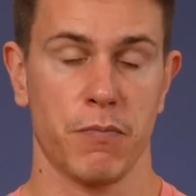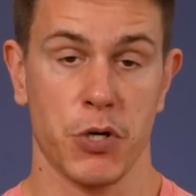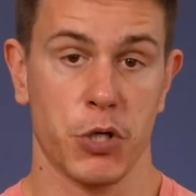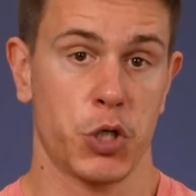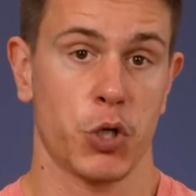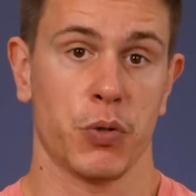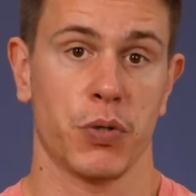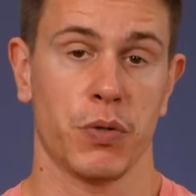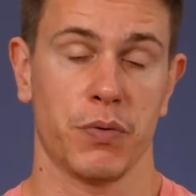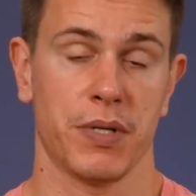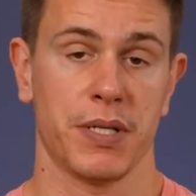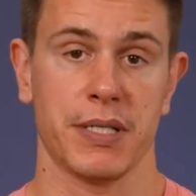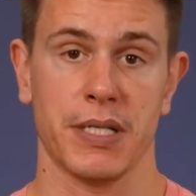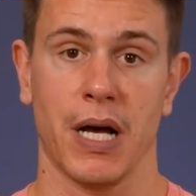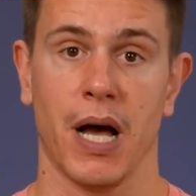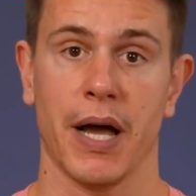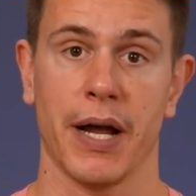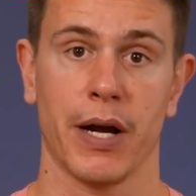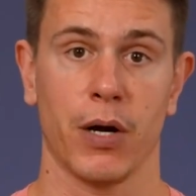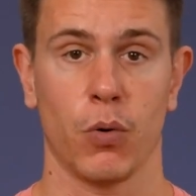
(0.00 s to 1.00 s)
should you
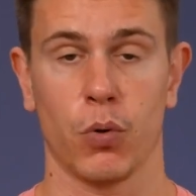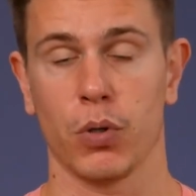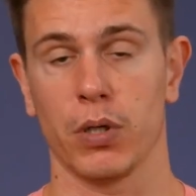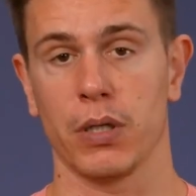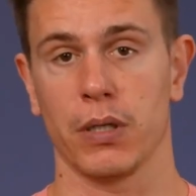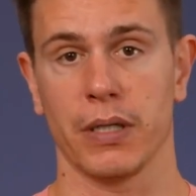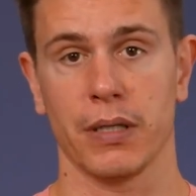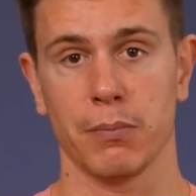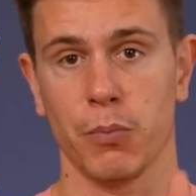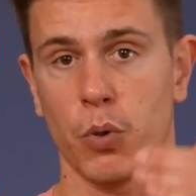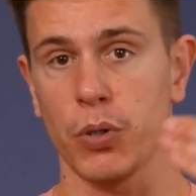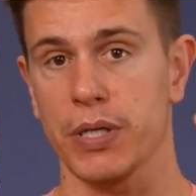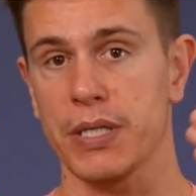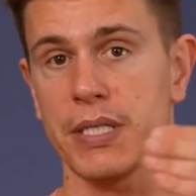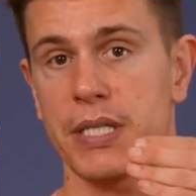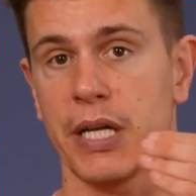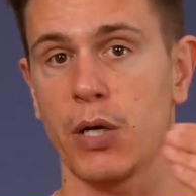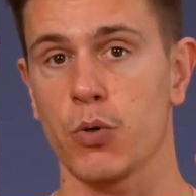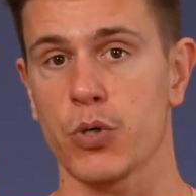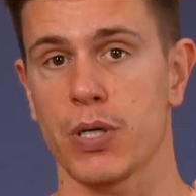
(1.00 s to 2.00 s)
desire or a little more
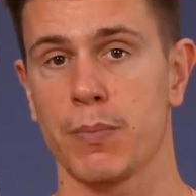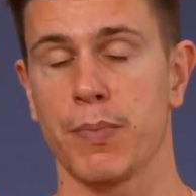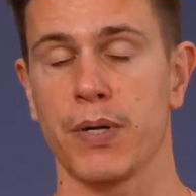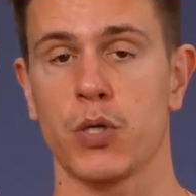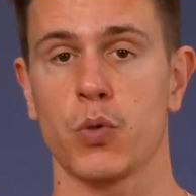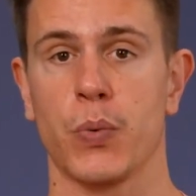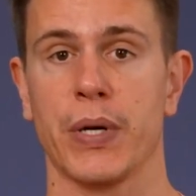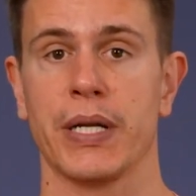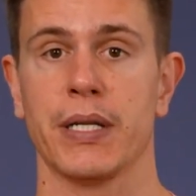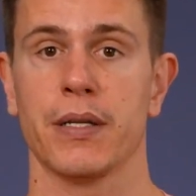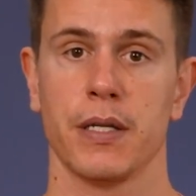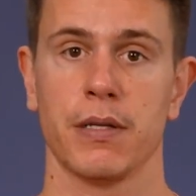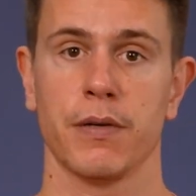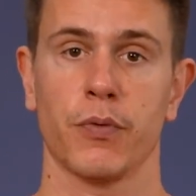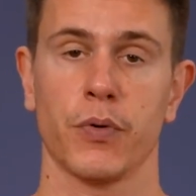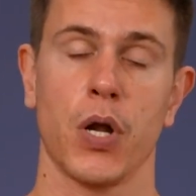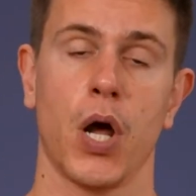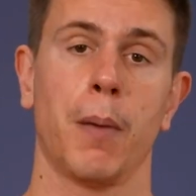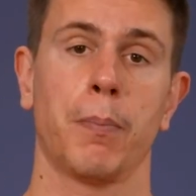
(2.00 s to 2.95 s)
distinguishing between the different